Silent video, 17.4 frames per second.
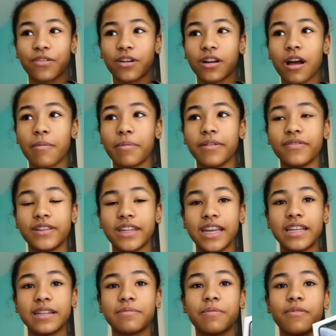for a couple of
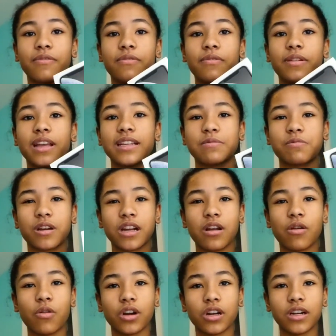days because we're
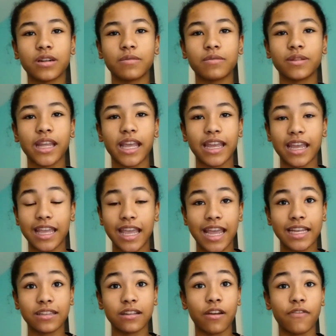gonna order like a
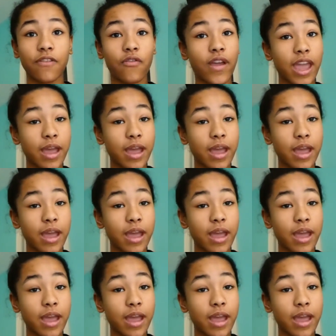case off of